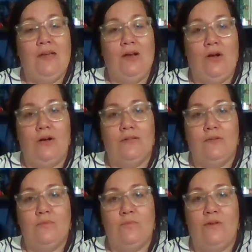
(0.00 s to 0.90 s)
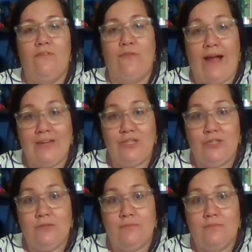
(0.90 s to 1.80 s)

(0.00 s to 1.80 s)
called refraction.